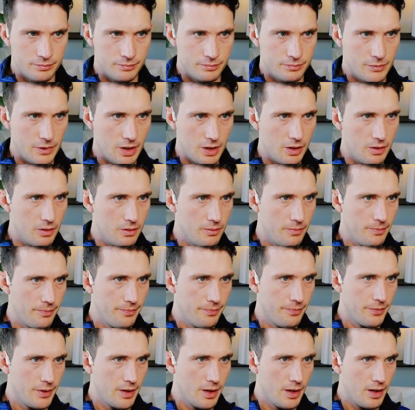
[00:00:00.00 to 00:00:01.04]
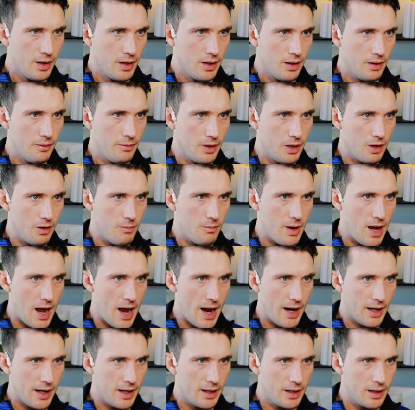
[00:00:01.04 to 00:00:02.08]
Cool. And we go
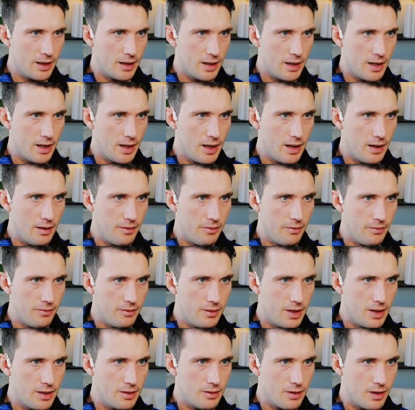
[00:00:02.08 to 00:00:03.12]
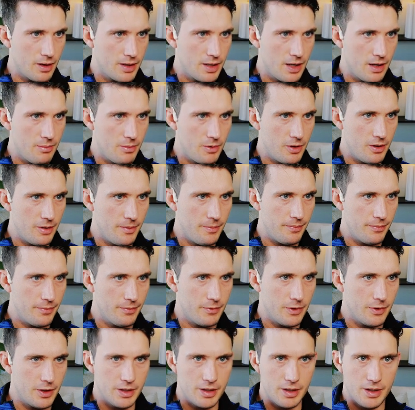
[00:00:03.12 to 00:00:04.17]
back into our table.
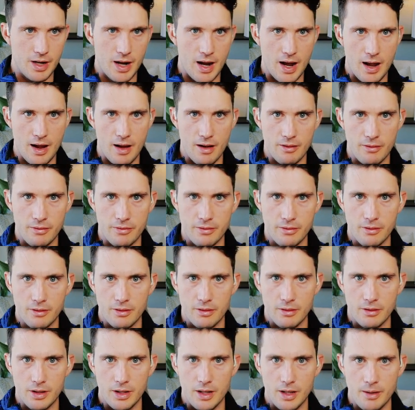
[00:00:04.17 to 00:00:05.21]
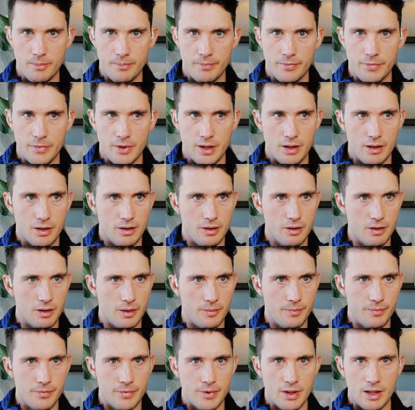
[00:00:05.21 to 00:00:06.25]
We should have, yep,
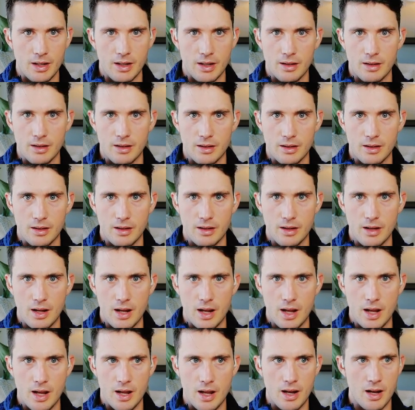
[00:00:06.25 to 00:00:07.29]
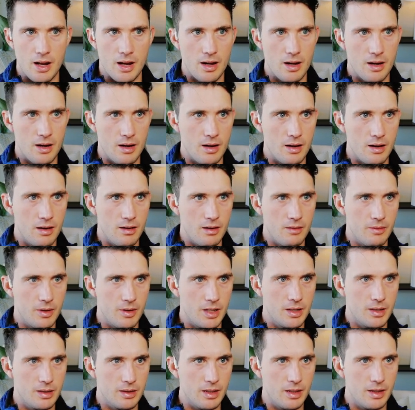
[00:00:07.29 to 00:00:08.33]
cool. And we
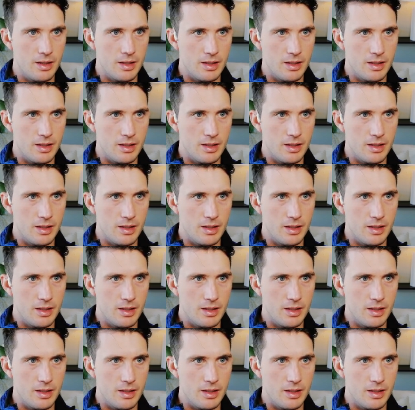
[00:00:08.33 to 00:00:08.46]
can delete these